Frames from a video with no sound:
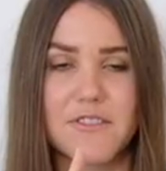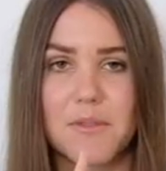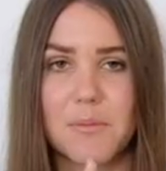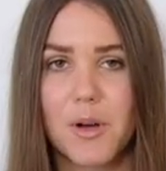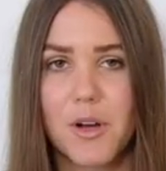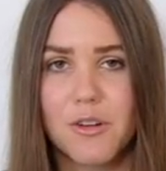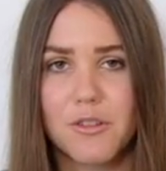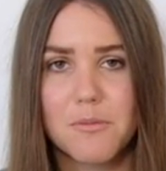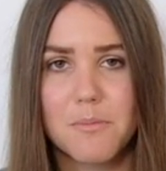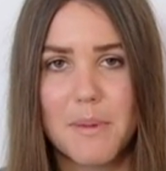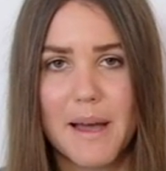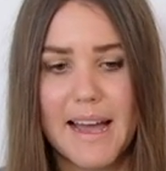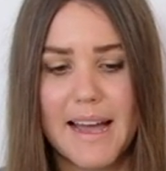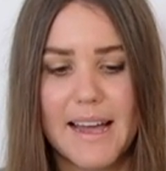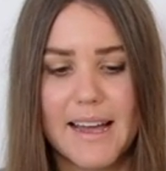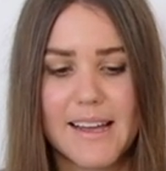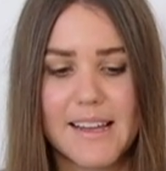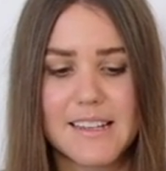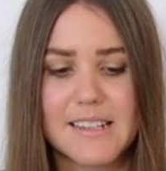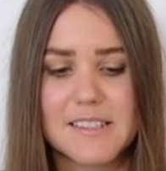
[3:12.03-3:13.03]
from old
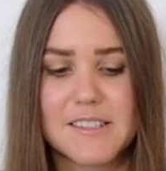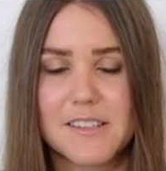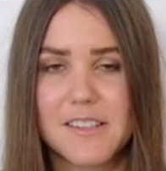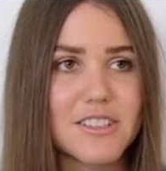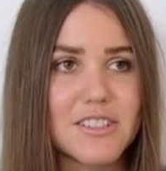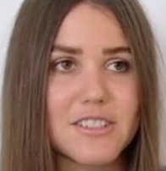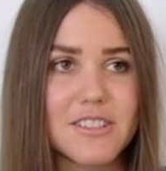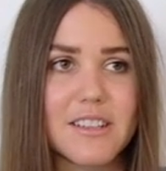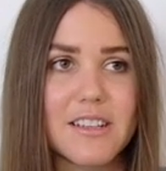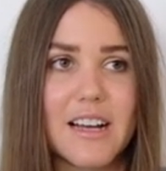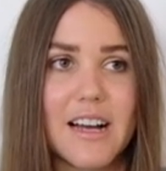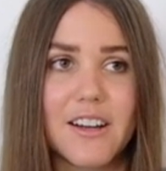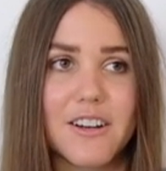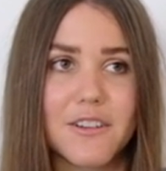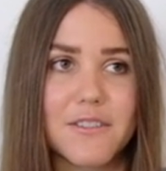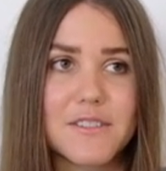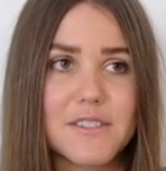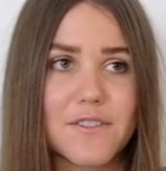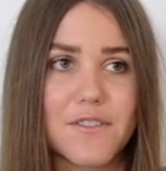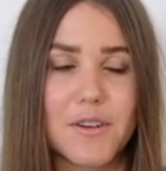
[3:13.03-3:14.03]
bags, just
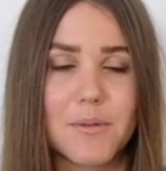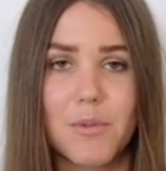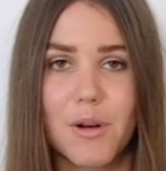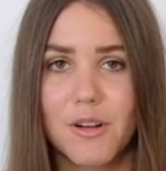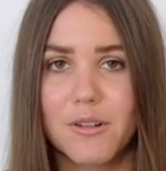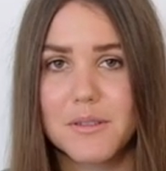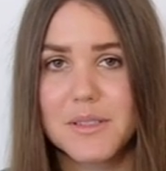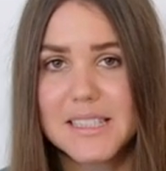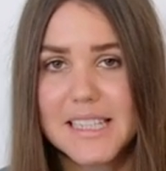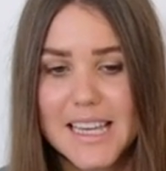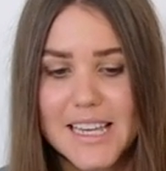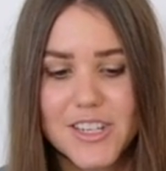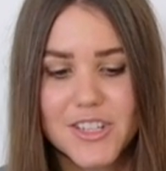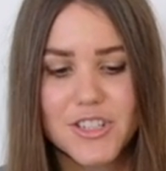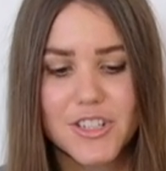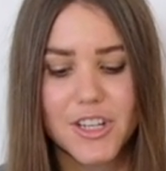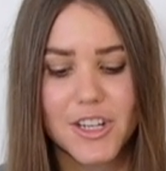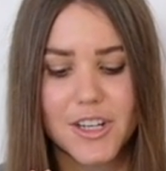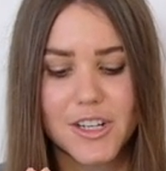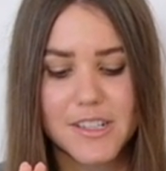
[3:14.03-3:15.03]
cut-offs from old
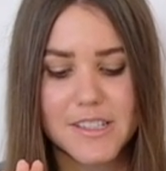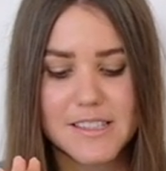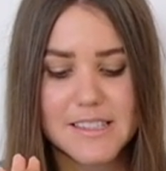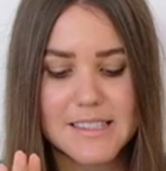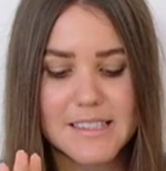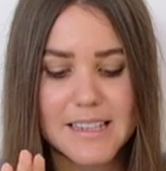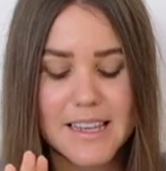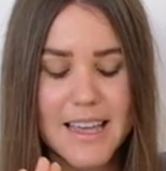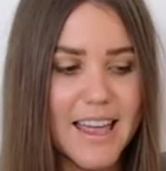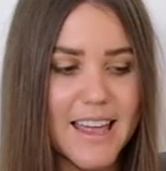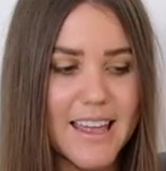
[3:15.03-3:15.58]
t-shirts,